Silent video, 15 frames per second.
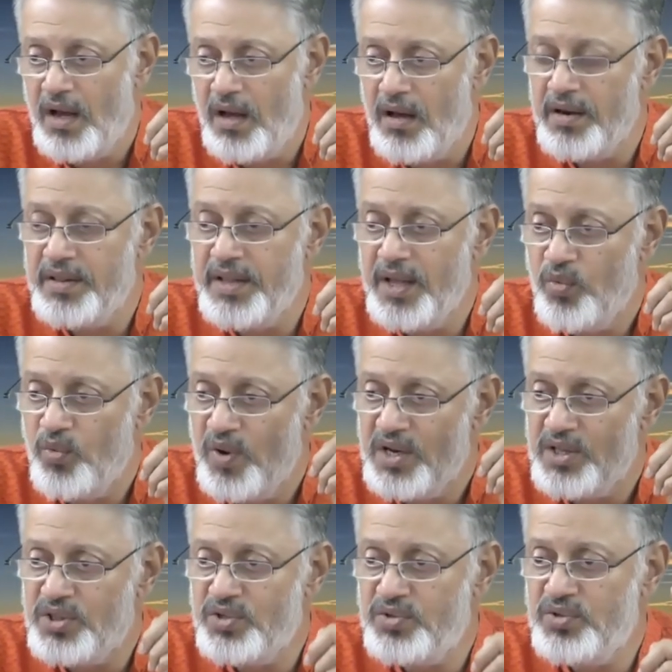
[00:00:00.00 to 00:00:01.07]
Are they
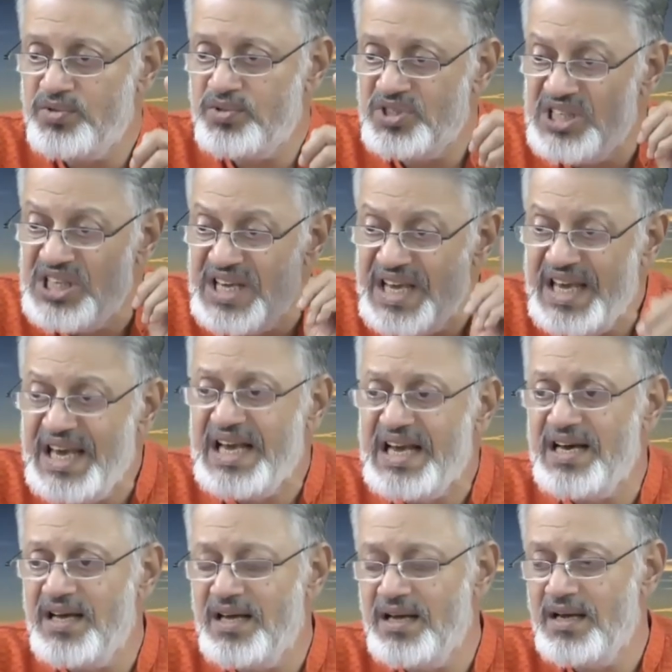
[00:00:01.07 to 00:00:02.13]
worth to seek